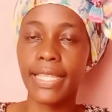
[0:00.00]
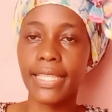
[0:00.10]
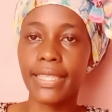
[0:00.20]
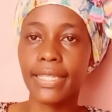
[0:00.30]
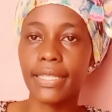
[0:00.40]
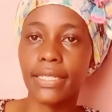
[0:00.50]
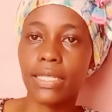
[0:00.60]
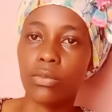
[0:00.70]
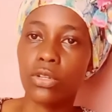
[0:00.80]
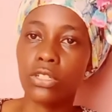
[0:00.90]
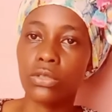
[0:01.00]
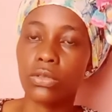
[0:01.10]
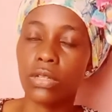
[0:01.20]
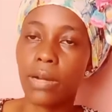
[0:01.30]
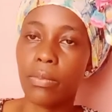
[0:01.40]
that I'm going to talk
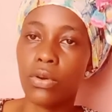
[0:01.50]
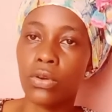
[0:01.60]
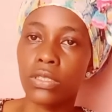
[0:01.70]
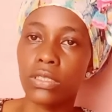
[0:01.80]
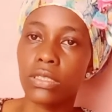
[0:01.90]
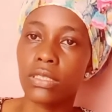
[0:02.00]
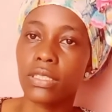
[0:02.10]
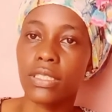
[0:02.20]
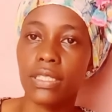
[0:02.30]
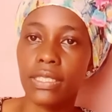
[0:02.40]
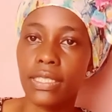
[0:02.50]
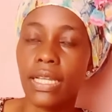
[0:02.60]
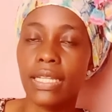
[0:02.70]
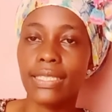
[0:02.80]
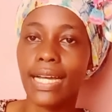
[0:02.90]
about is
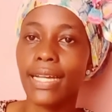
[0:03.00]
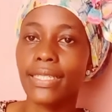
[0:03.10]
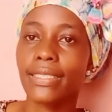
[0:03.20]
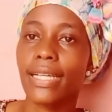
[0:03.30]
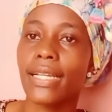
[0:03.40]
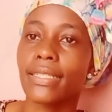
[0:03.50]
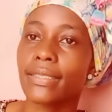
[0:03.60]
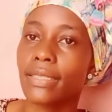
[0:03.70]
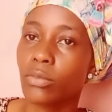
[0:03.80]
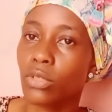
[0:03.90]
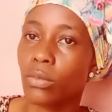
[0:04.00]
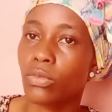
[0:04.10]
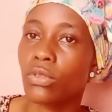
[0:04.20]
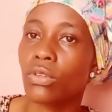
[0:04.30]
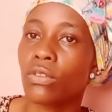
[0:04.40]
signs and symptoms of
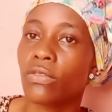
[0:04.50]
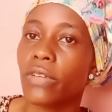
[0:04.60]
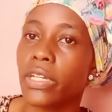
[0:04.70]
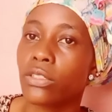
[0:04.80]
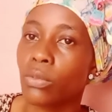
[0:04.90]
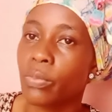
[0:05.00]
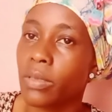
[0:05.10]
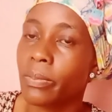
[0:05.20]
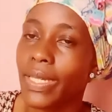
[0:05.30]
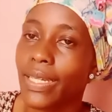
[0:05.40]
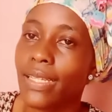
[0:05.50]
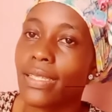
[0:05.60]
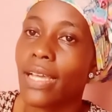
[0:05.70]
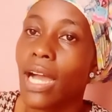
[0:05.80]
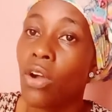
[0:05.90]
ectopic pregnancy. How
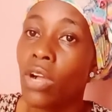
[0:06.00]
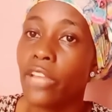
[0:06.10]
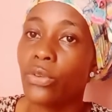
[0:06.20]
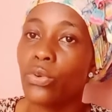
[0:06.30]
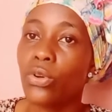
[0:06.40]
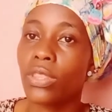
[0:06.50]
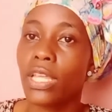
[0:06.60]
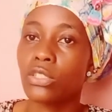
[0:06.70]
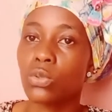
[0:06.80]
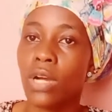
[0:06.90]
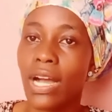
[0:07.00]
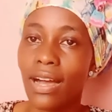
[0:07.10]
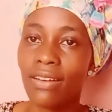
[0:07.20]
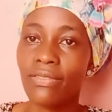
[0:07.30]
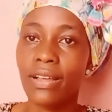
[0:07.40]
can you know that you have
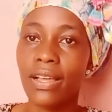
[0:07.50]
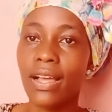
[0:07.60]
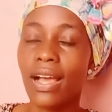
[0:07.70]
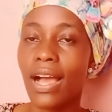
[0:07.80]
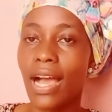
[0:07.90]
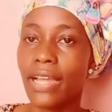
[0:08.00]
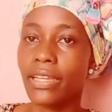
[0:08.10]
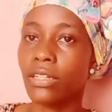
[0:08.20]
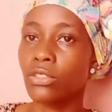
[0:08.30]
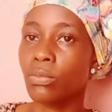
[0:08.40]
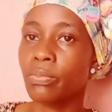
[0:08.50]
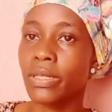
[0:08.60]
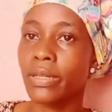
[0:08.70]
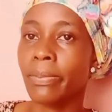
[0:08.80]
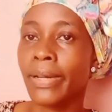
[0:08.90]
an ectopic
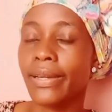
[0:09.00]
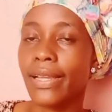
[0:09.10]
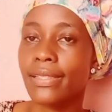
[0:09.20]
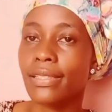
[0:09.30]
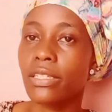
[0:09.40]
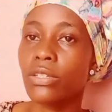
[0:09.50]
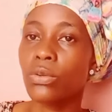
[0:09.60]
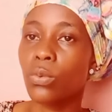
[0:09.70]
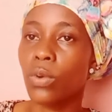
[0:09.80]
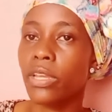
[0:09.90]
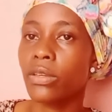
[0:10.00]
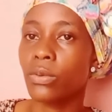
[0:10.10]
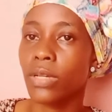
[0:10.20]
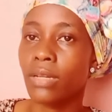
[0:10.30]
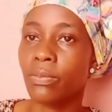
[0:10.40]
pregnancy when you get
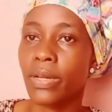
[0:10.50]
pregnant?